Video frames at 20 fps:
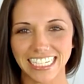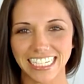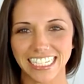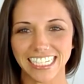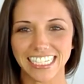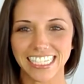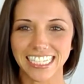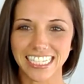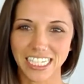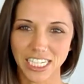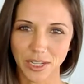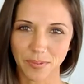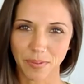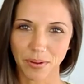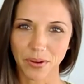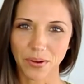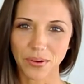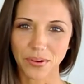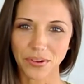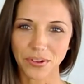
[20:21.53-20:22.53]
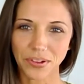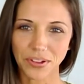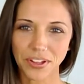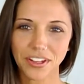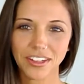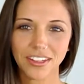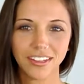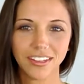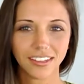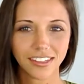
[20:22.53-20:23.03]
He does the
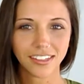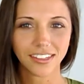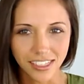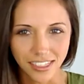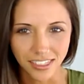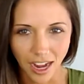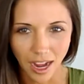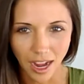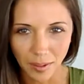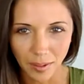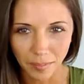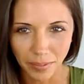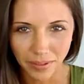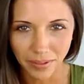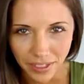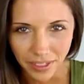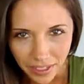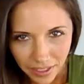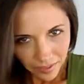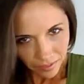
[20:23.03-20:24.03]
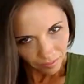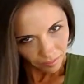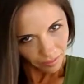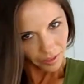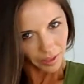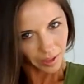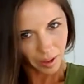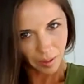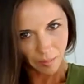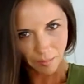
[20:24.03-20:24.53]
typical stop and
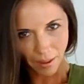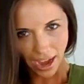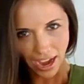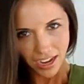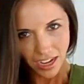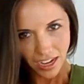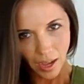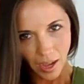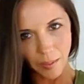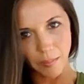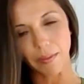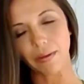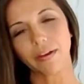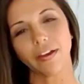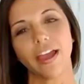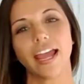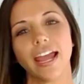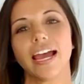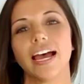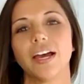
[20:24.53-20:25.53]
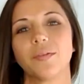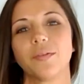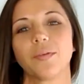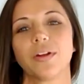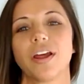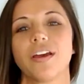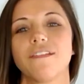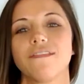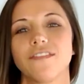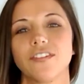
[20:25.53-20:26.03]
back up. And
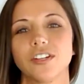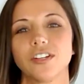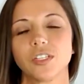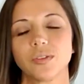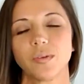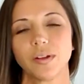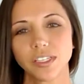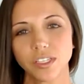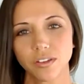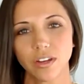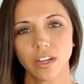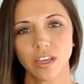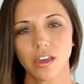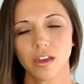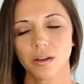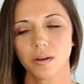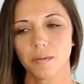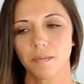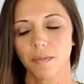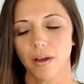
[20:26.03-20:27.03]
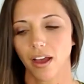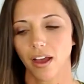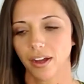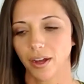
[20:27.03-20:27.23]
when I first rescued him,